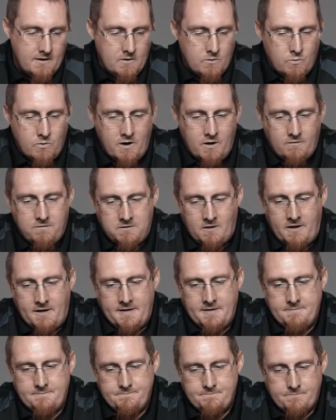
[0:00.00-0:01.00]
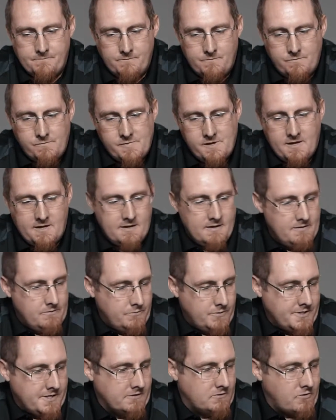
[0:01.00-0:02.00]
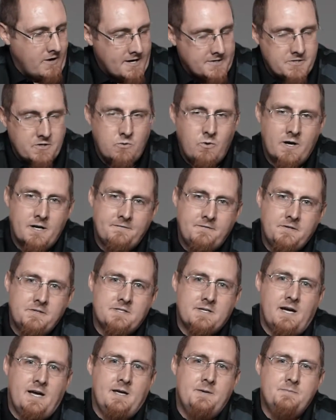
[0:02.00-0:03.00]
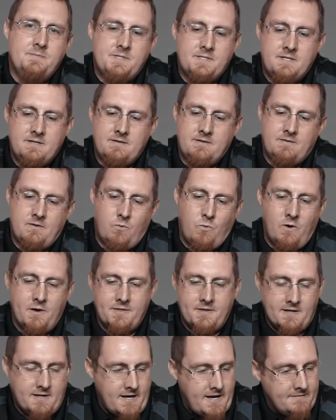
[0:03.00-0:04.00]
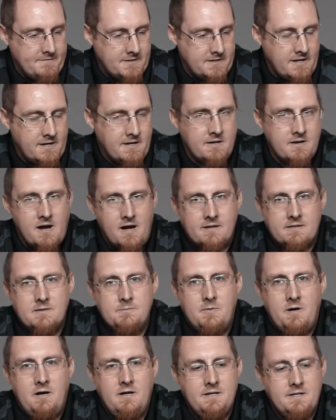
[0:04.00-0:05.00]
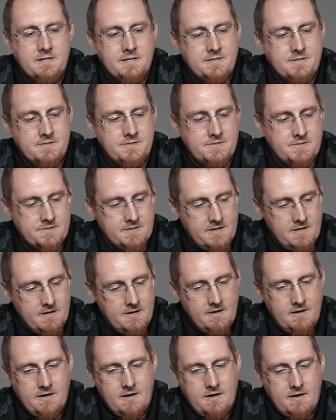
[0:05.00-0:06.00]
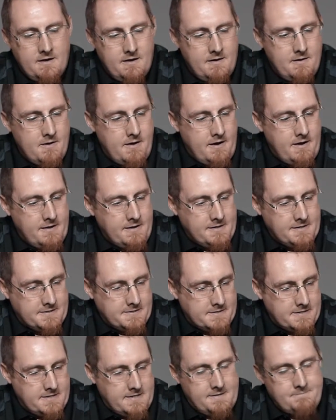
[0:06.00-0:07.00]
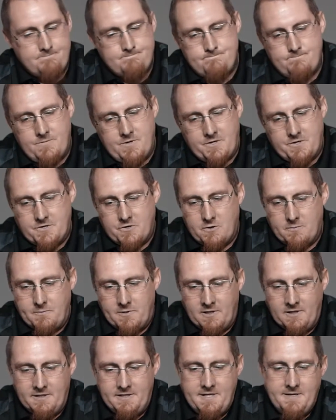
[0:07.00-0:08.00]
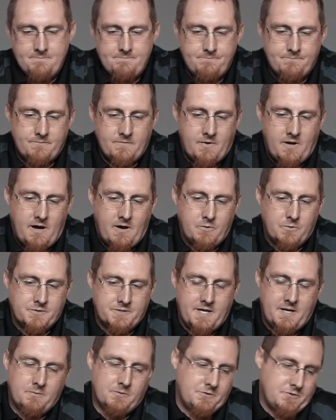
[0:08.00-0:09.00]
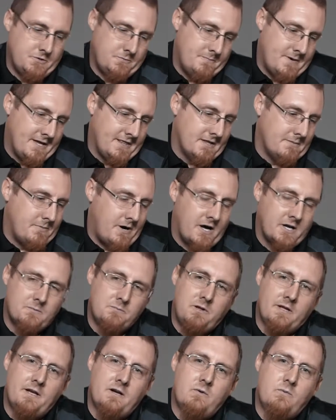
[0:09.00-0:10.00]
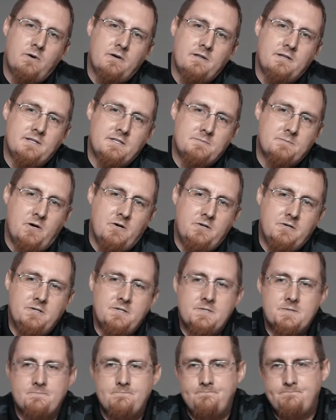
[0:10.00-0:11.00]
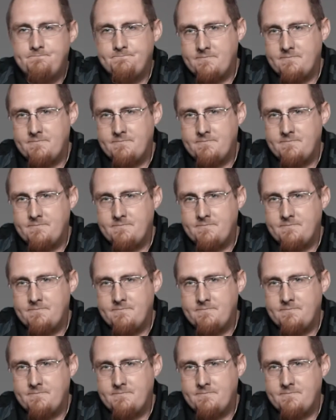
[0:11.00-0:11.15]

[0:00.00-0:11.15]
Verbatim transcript: While flying, we did crash it quite a few times, and the one thing I have to kind of knock them on is their durability. I was able to bend the bottom plate on one of these motors.